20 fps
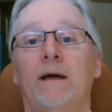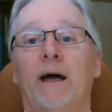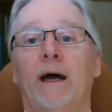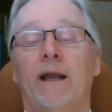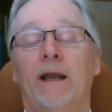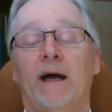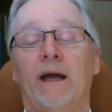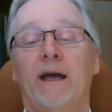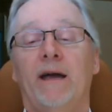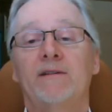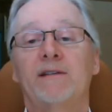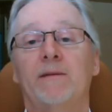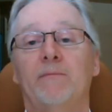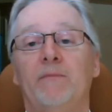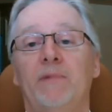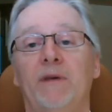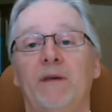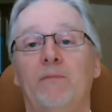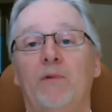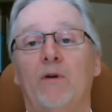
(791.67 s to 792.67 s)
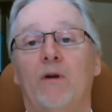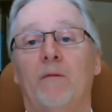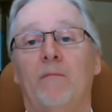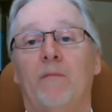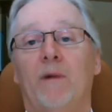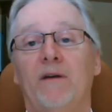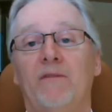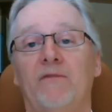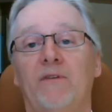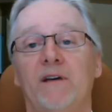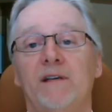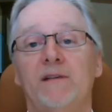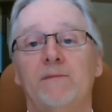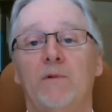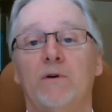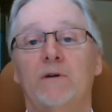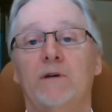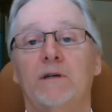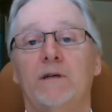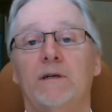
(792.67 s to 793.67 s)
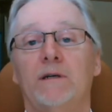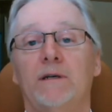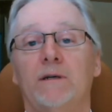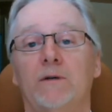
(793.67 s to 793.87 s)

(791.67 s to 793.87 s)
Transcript: And I have some people on my Facebook